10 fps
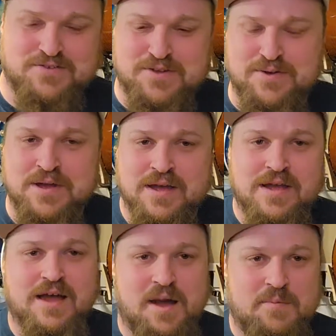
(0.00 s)
So
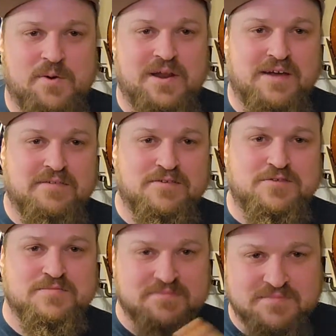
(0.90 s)
I'm going after
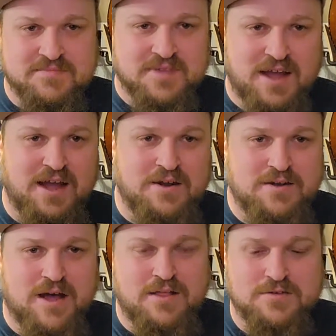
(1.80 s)
some higher
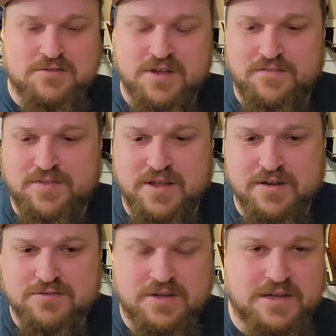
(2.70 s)
dollar stuff there
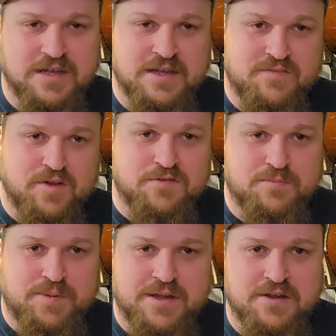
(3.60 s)
so I can give those
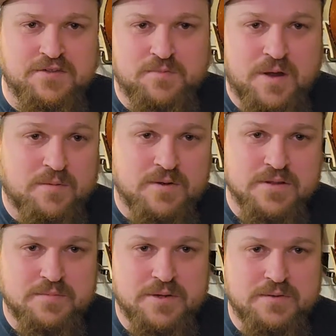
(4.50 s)
opinions while we're on
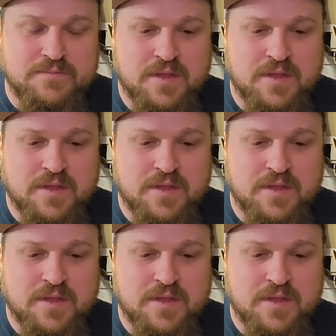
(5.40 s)
the boat.